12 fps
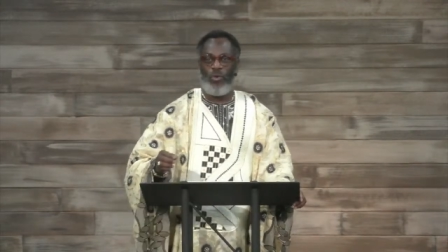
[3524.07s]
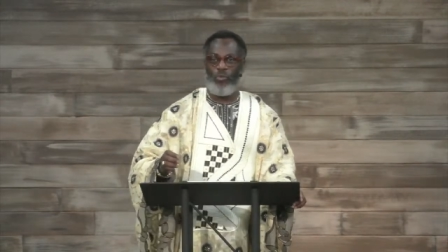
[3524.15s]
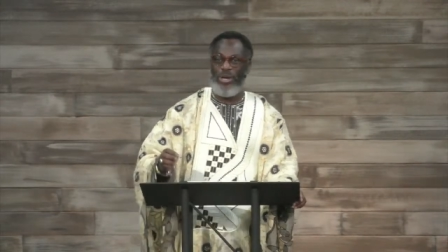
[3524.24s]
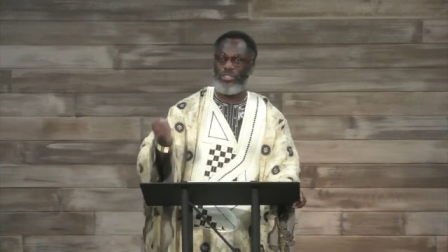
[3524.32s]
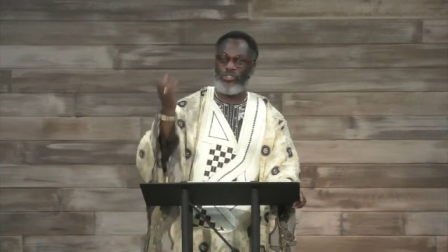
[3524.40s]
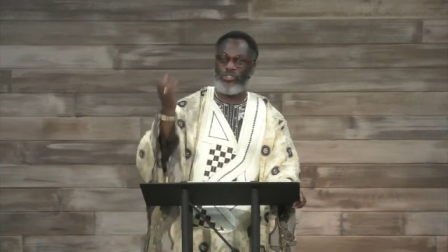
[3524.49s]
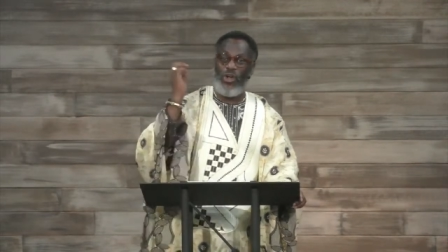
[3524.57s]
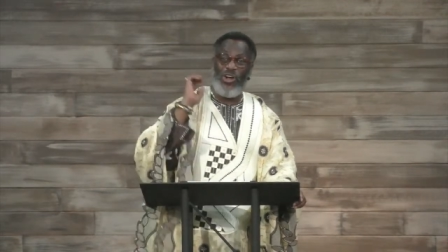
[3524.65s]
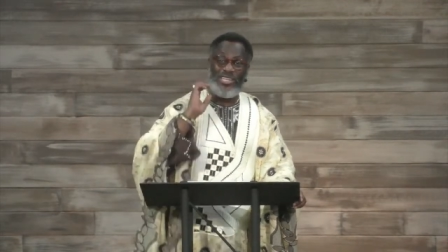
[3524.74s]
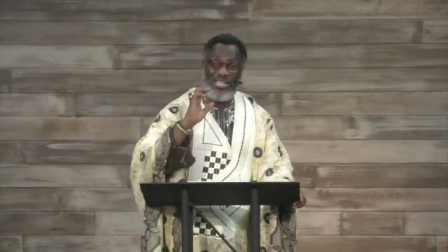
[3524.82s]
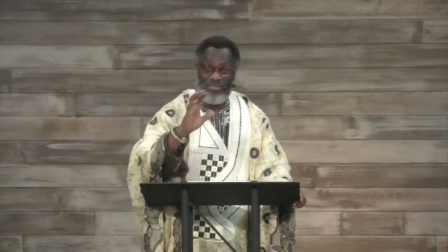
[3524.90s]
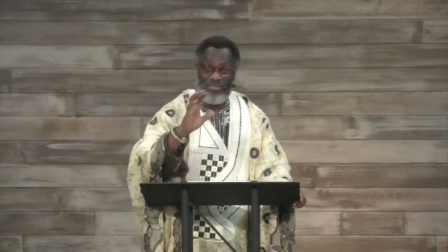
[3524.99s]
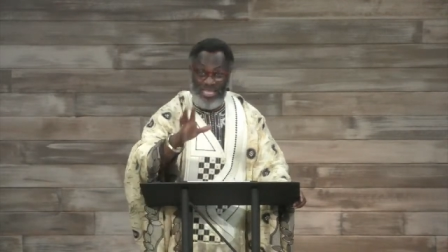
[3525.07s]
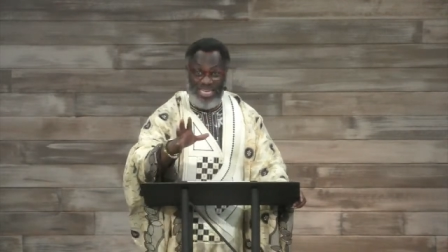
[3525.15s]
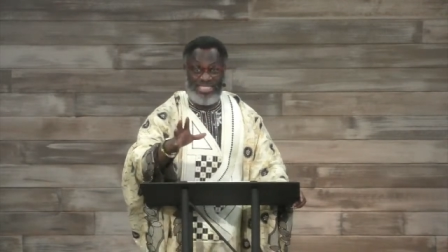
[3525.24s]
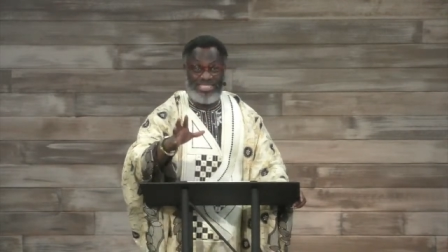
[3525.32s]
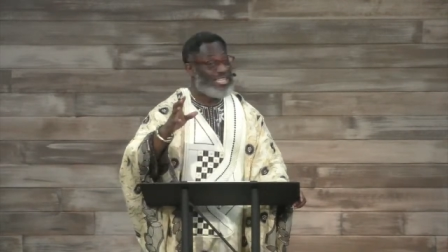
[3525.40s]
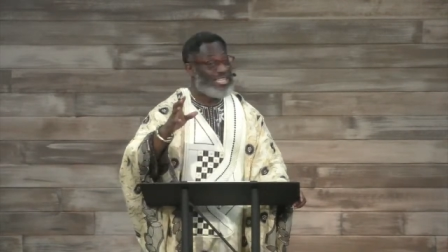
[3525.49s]
We saw the
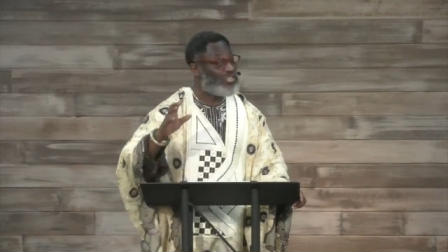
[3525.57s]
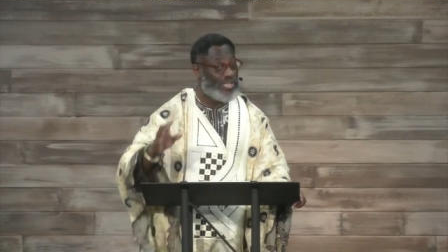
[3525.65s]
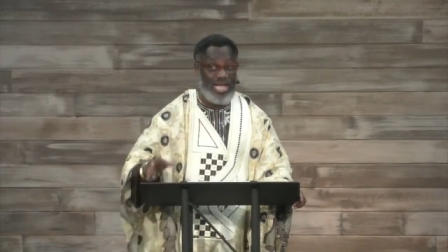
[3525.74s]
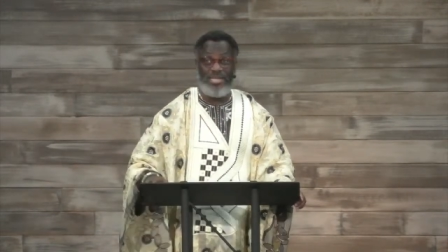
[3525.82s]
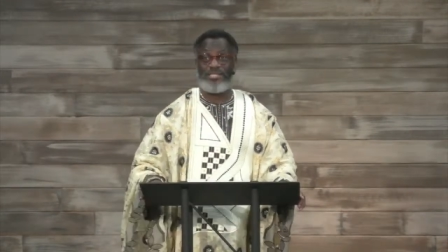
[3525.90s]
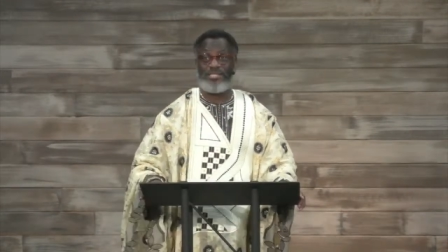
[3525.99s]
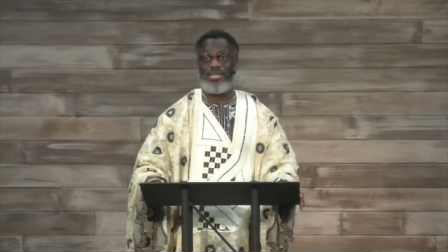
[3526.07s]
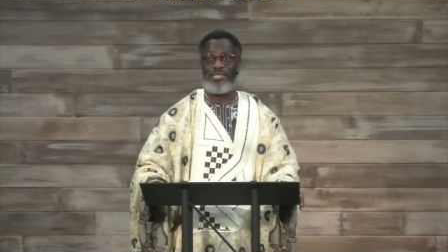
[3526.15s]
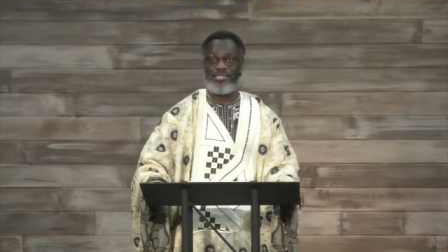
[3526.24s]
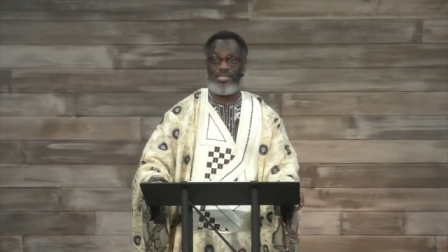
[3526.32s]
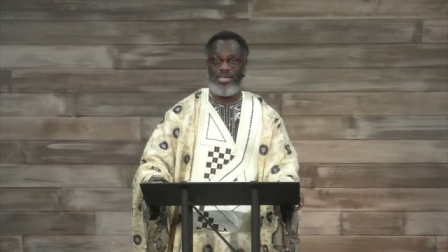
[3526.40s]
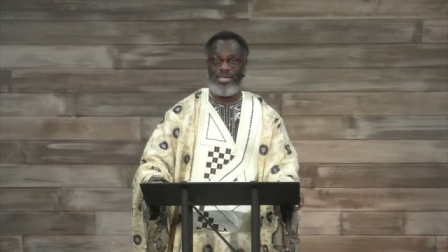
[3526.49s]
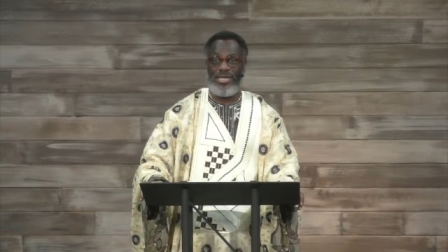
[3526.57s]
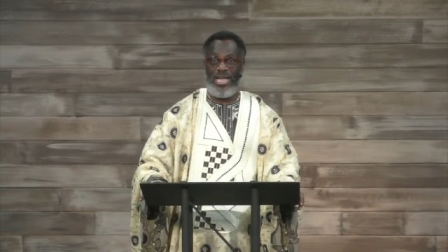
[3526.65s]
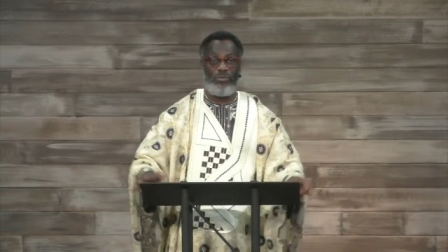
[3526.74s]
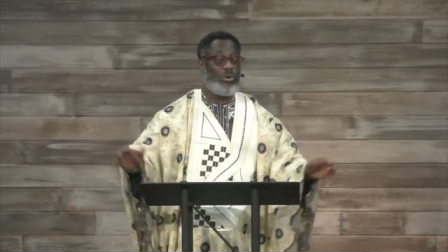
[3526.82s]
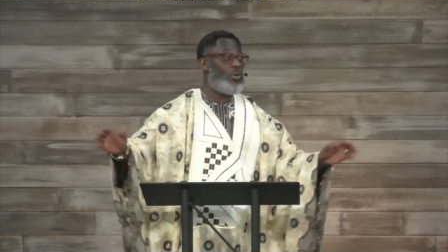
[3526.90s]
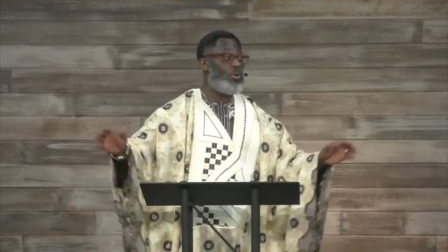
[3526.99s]
things that scares us,
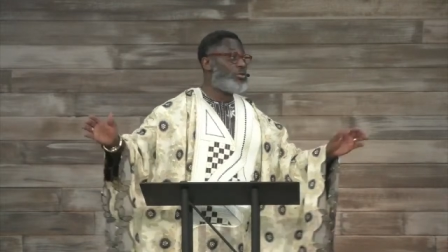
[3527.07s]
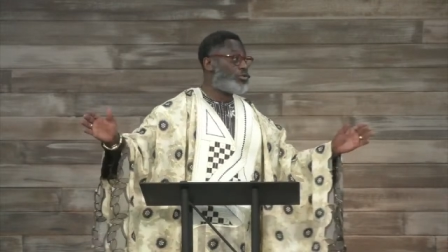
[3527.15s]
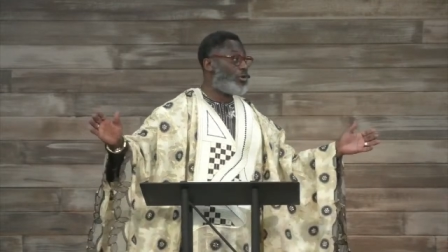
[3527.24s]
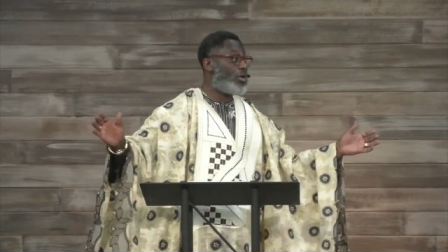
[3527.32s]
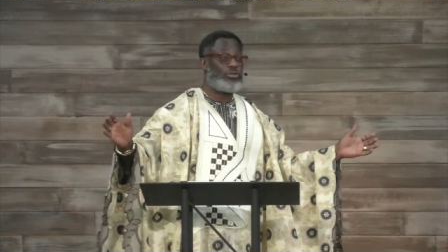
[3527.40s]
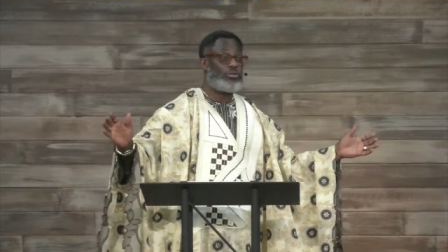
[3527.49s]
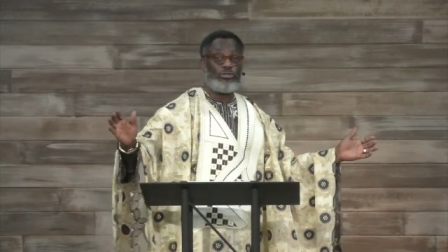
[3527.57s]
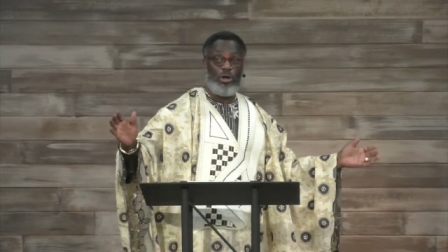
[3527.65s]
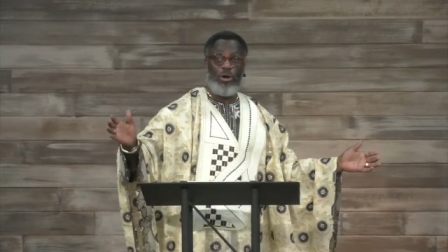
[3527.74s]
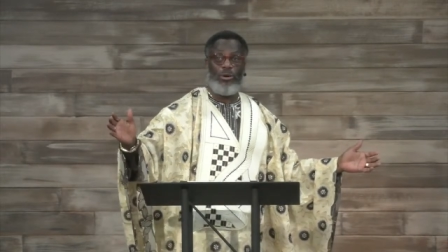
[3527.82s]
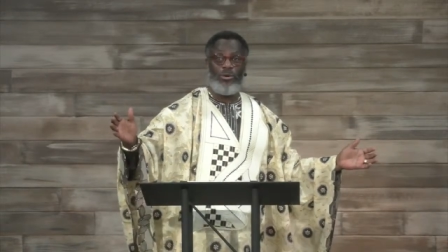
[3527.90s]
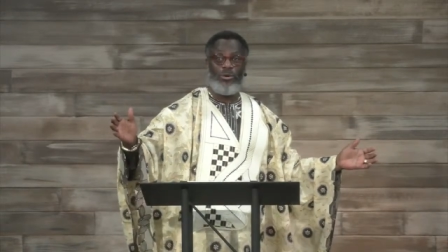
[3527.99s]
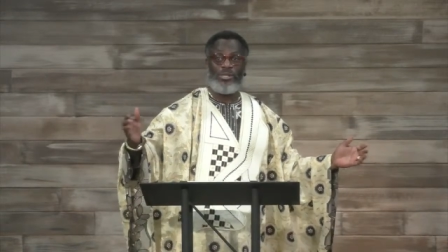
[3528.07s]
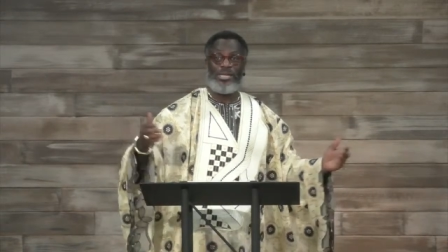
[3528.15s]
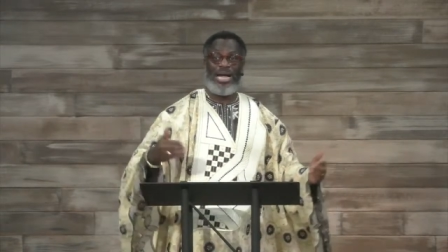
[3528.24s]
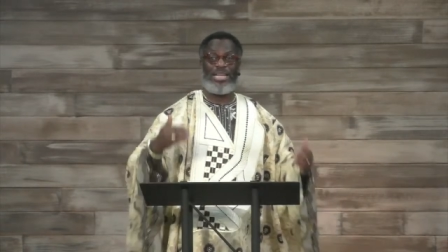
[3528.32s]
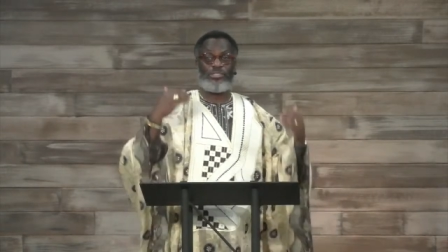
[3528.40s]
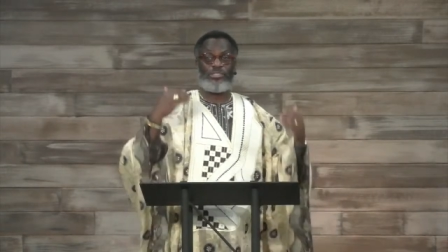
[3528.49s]
and we want you all to know
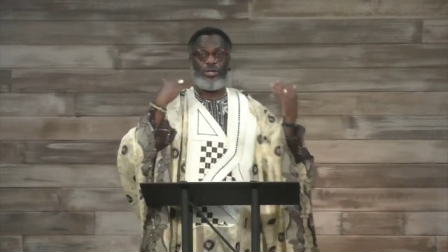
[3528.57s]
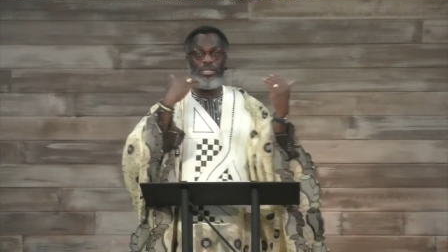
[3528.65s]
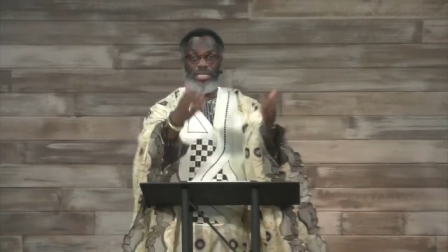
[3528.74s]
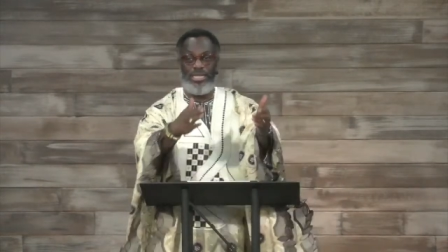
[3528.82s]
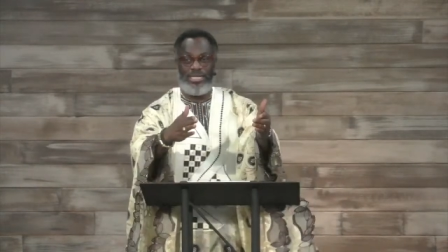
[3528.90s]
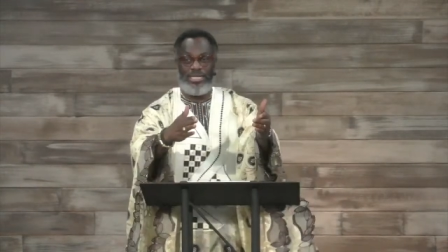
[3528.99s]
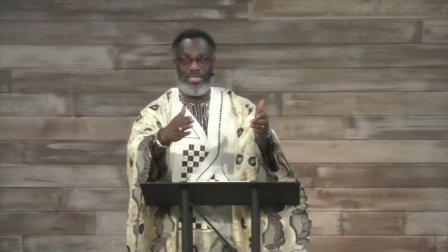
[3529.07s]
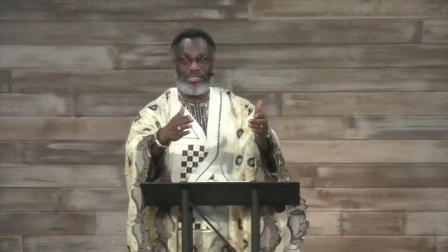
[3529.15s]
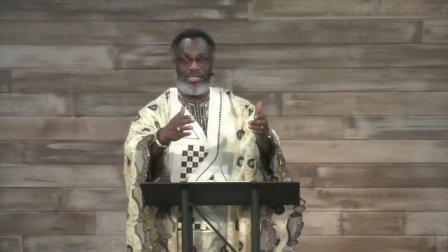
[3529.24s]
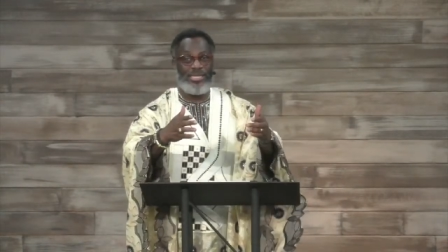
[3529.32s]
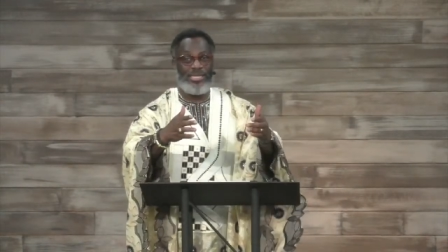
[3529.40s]
as your leaders